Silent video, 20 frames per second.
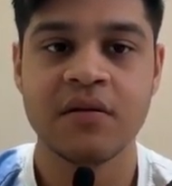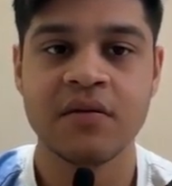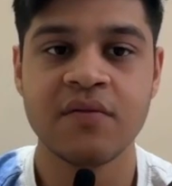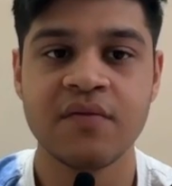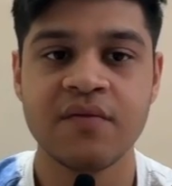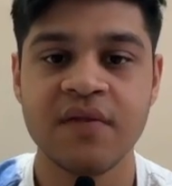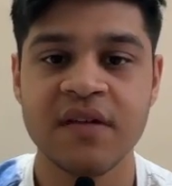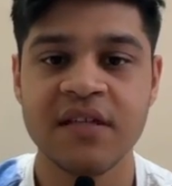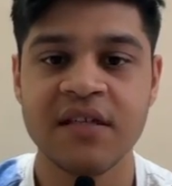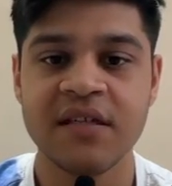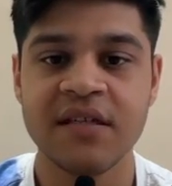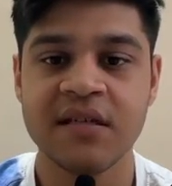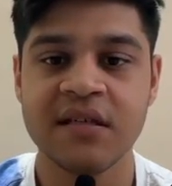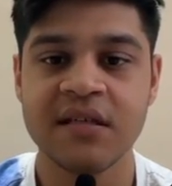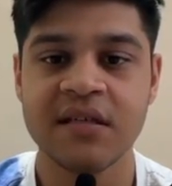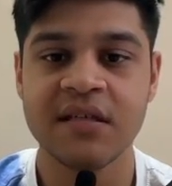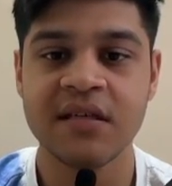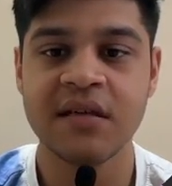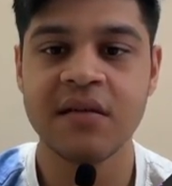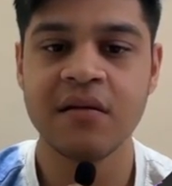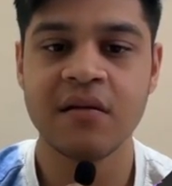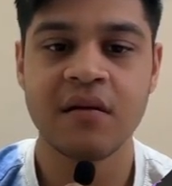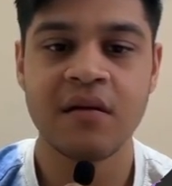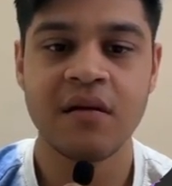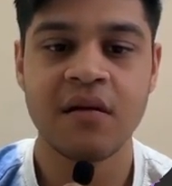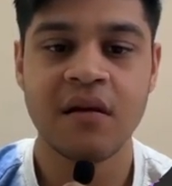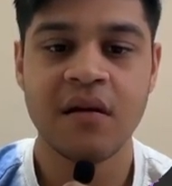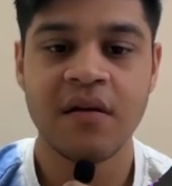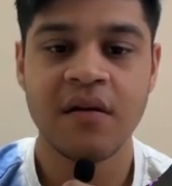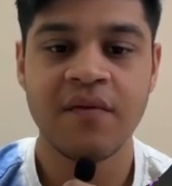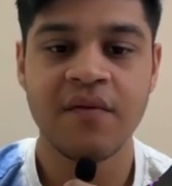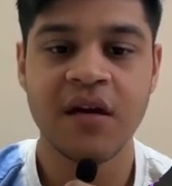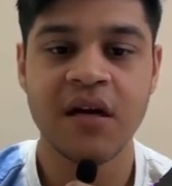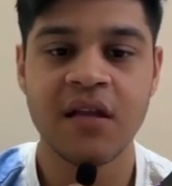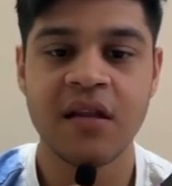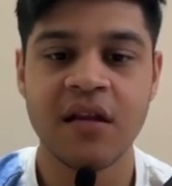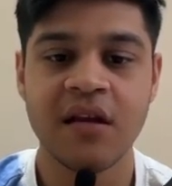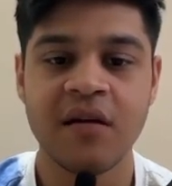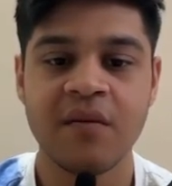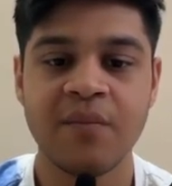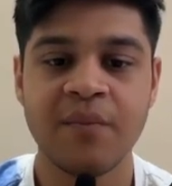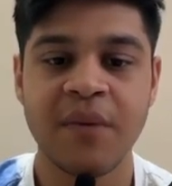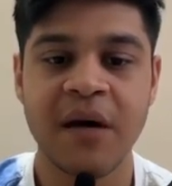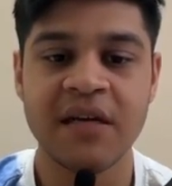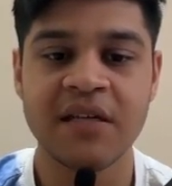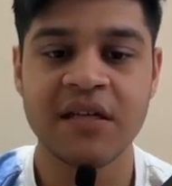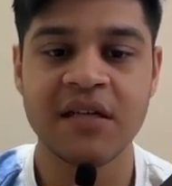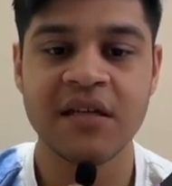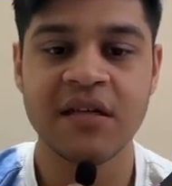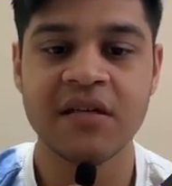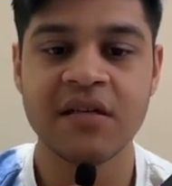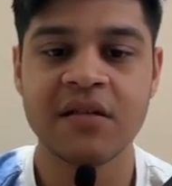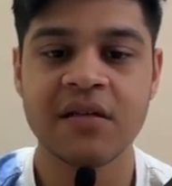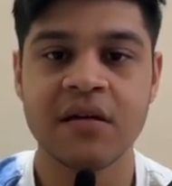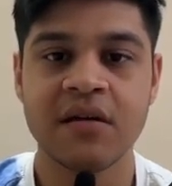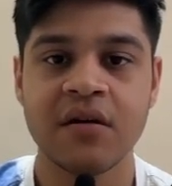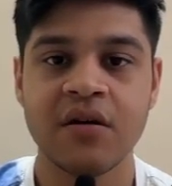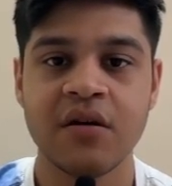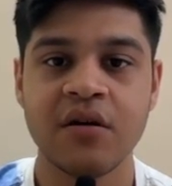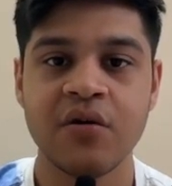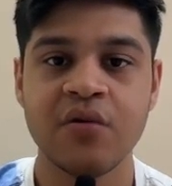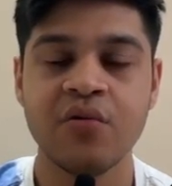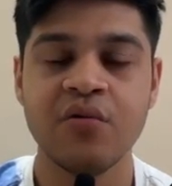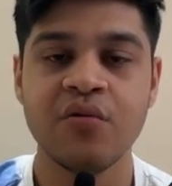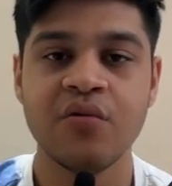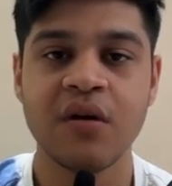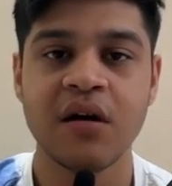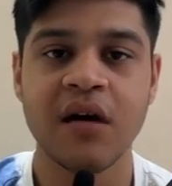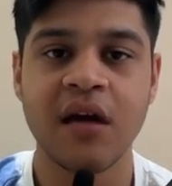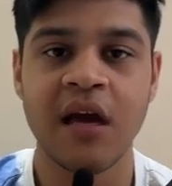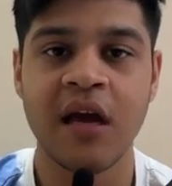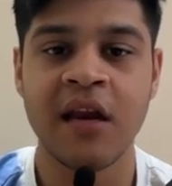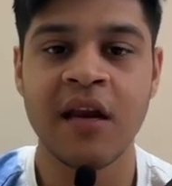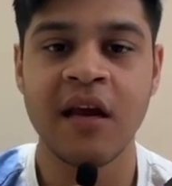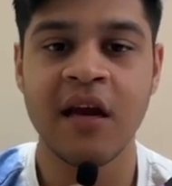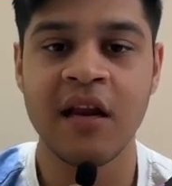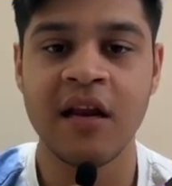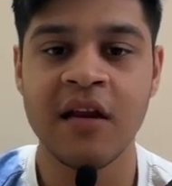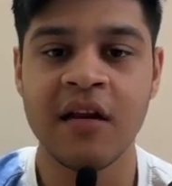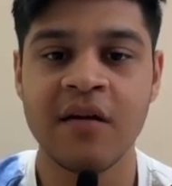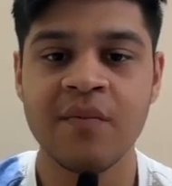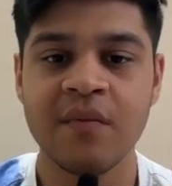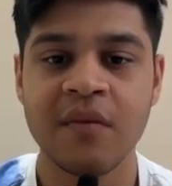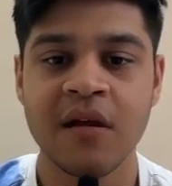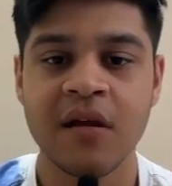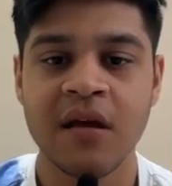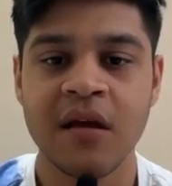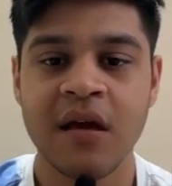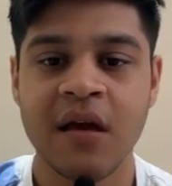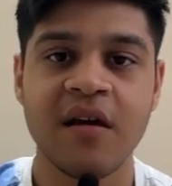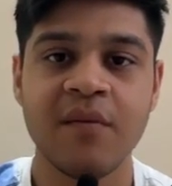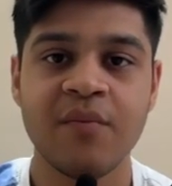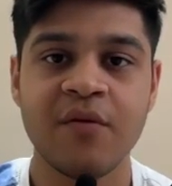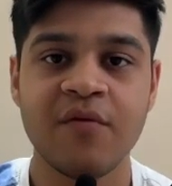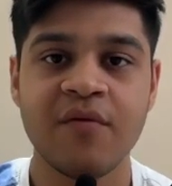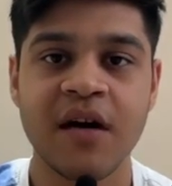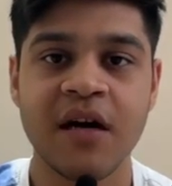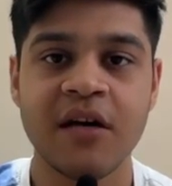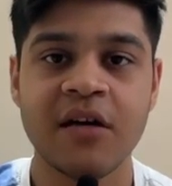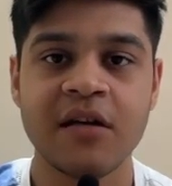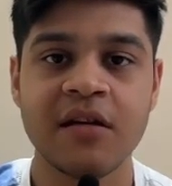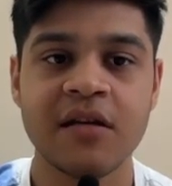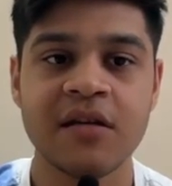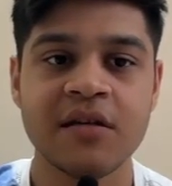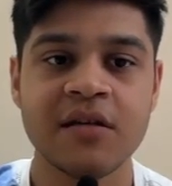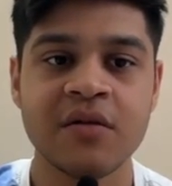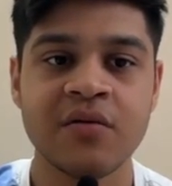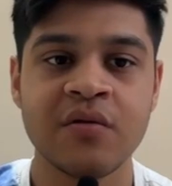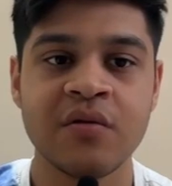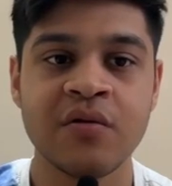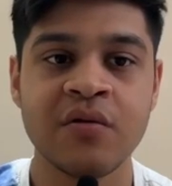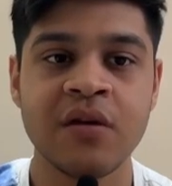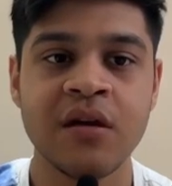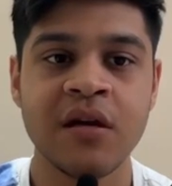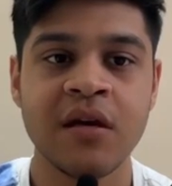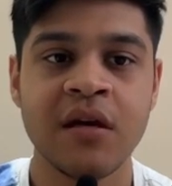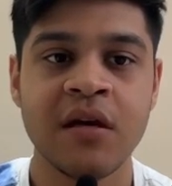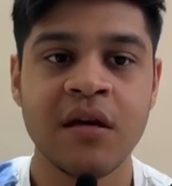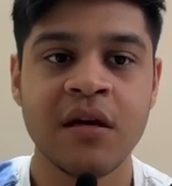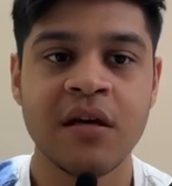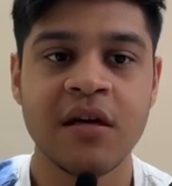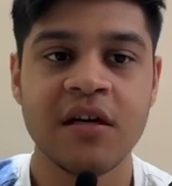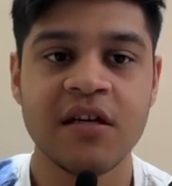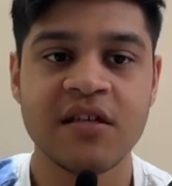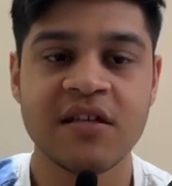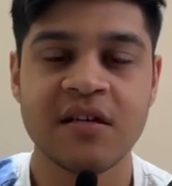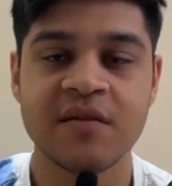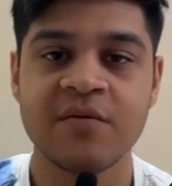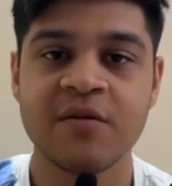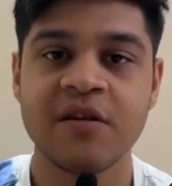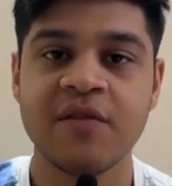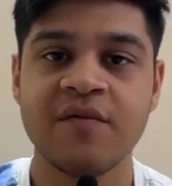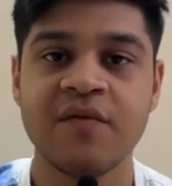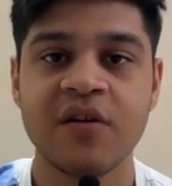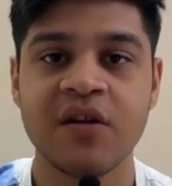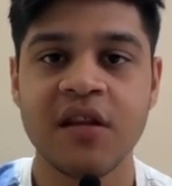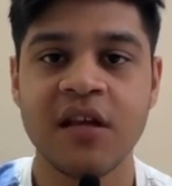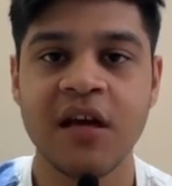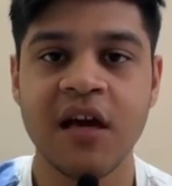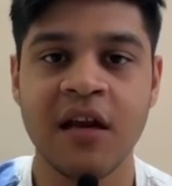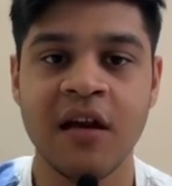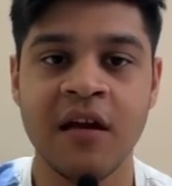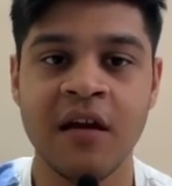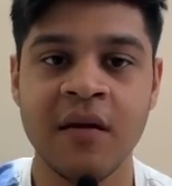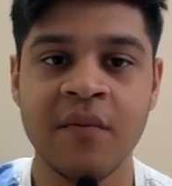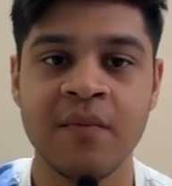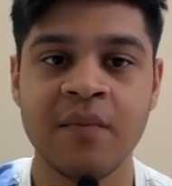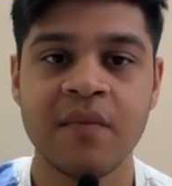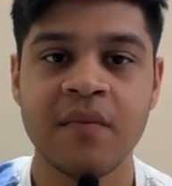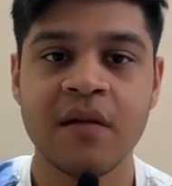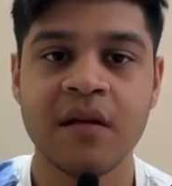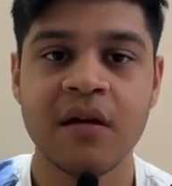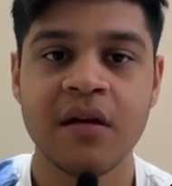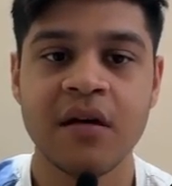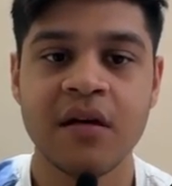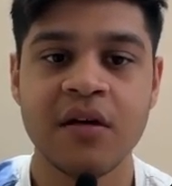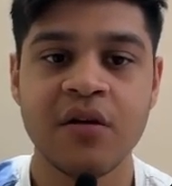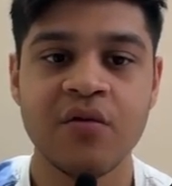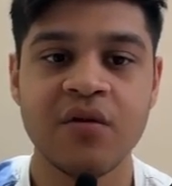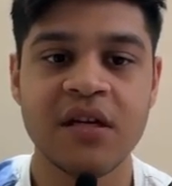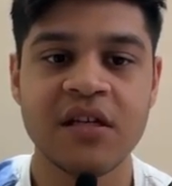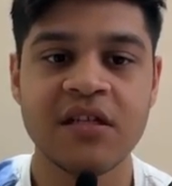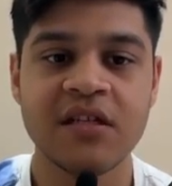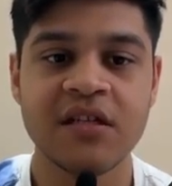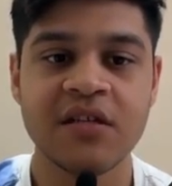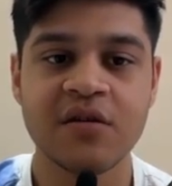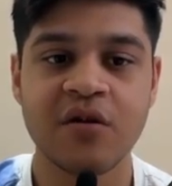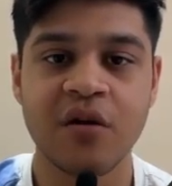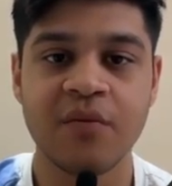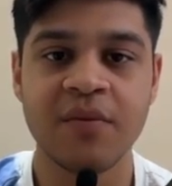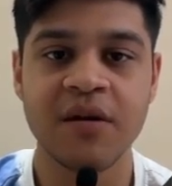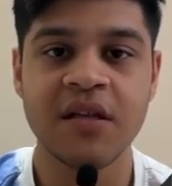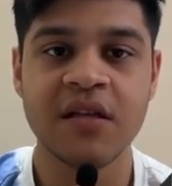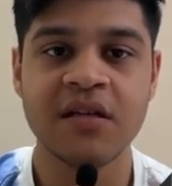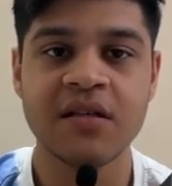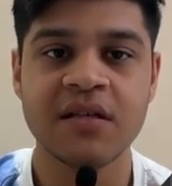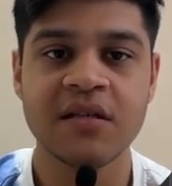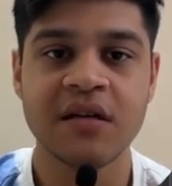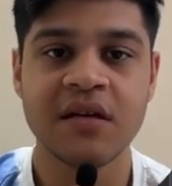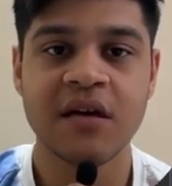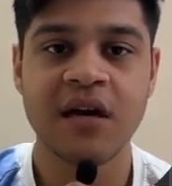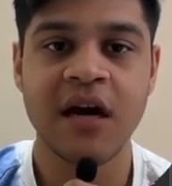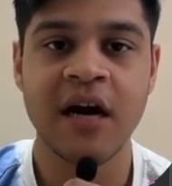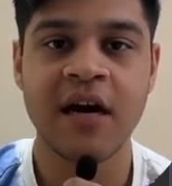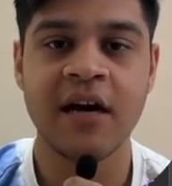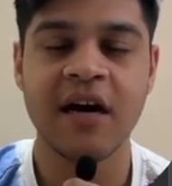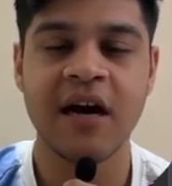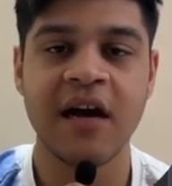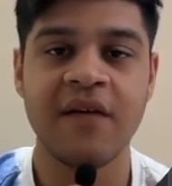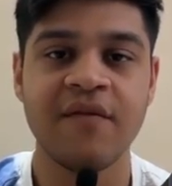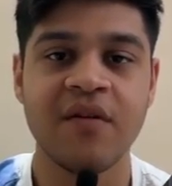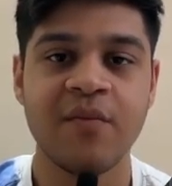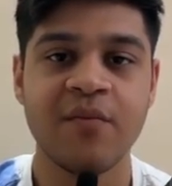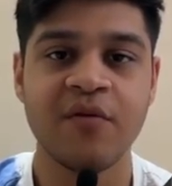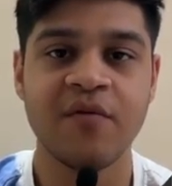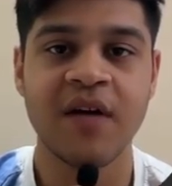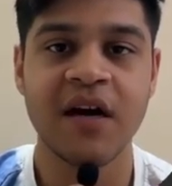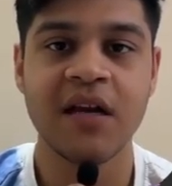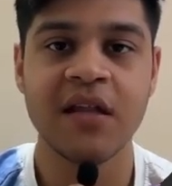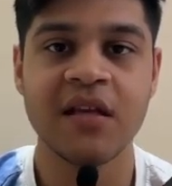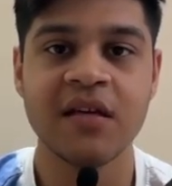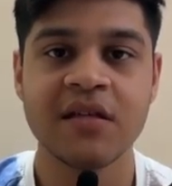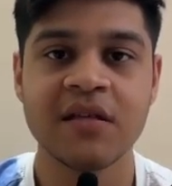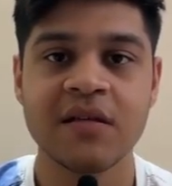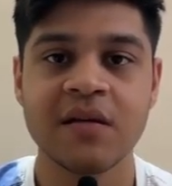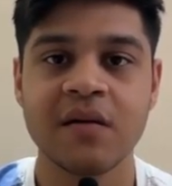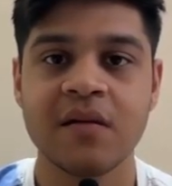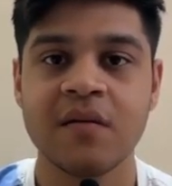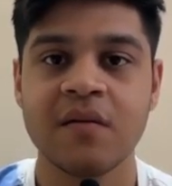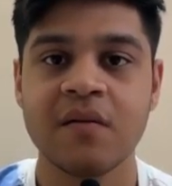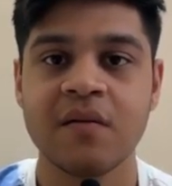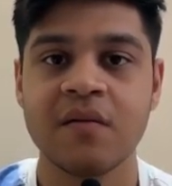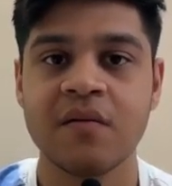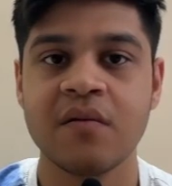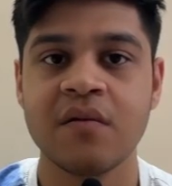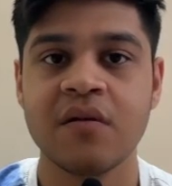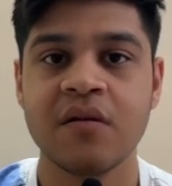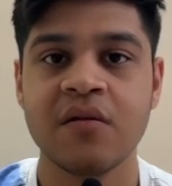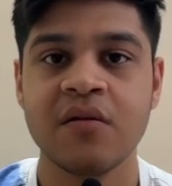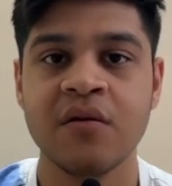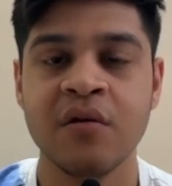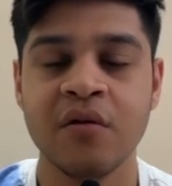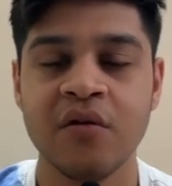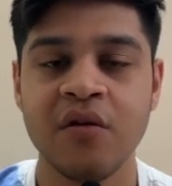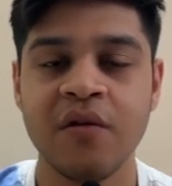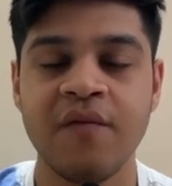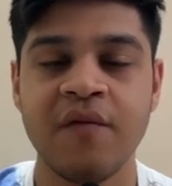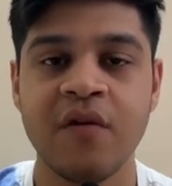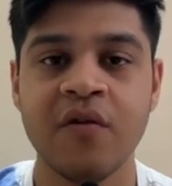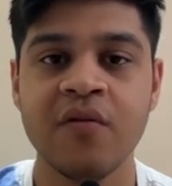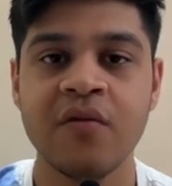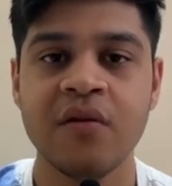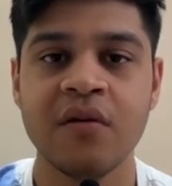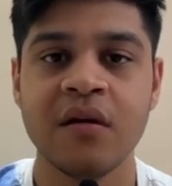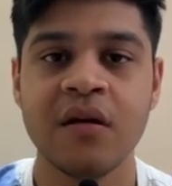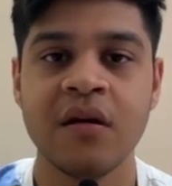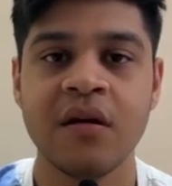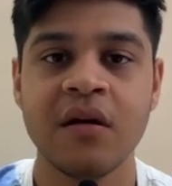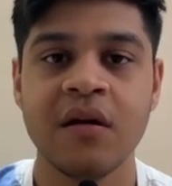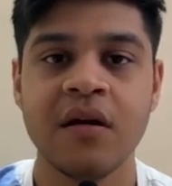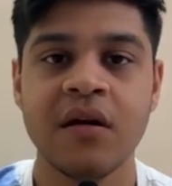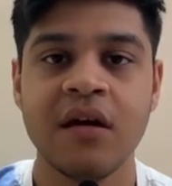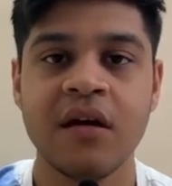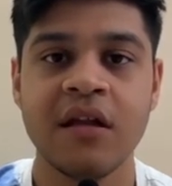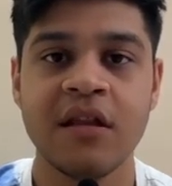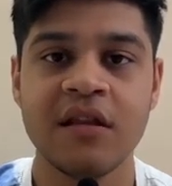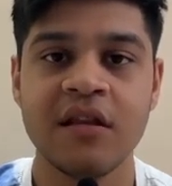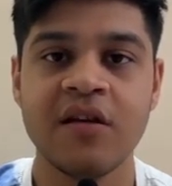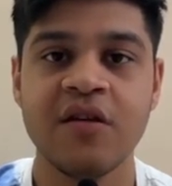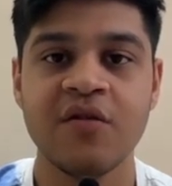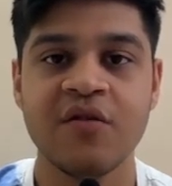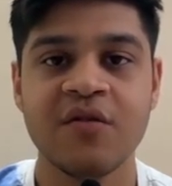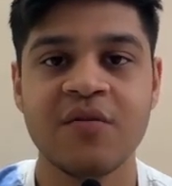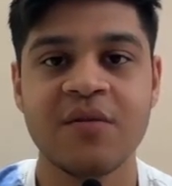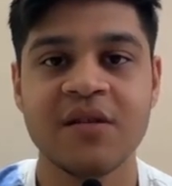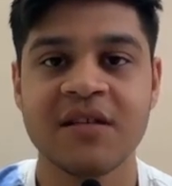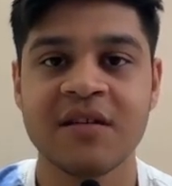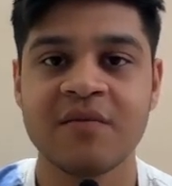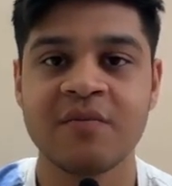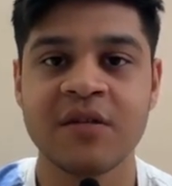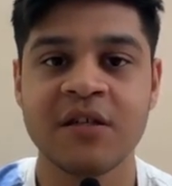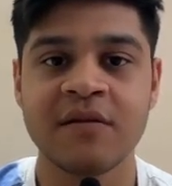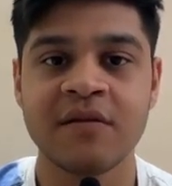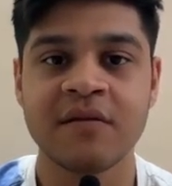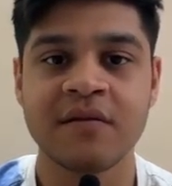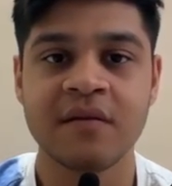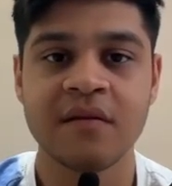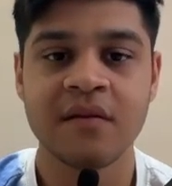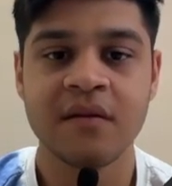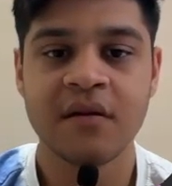So once this is done, we are then passing this to an LLM. We have provided this whole description for the LLM. You can just copy this, and I will provide this whole flow in the YouTube description.